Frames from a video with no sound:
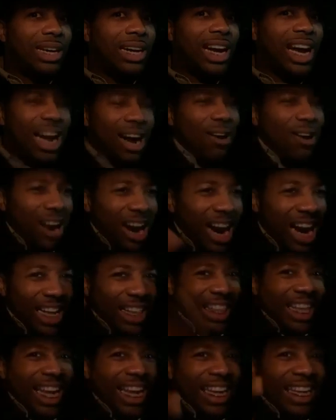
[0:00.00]
How
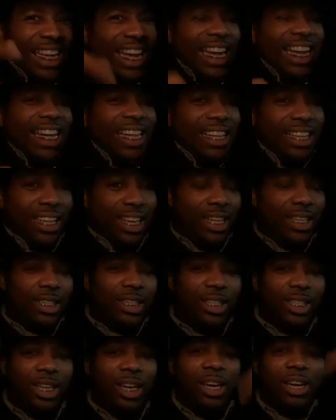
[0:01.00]
are they getting
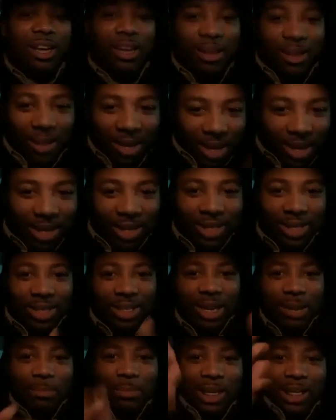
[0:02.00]
this?
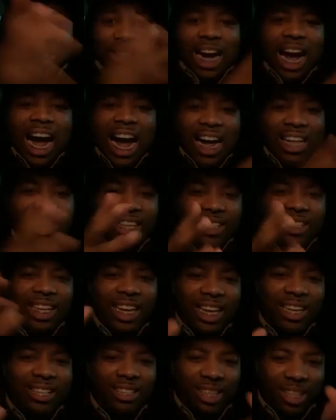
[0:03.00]
Let me tie this
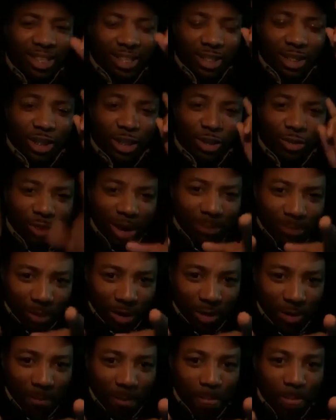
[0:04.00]
into the
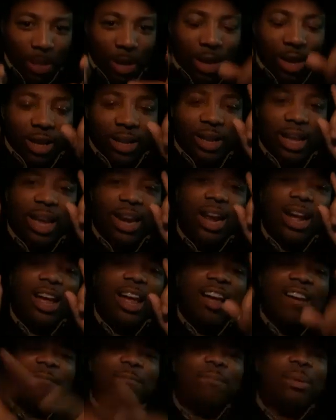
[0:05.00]
scripture that
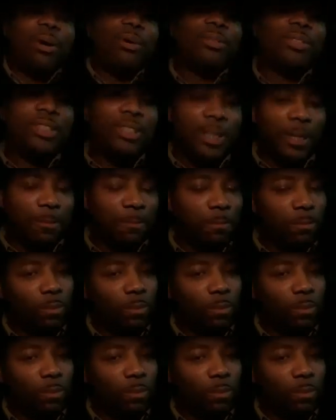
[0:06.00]
I have posted.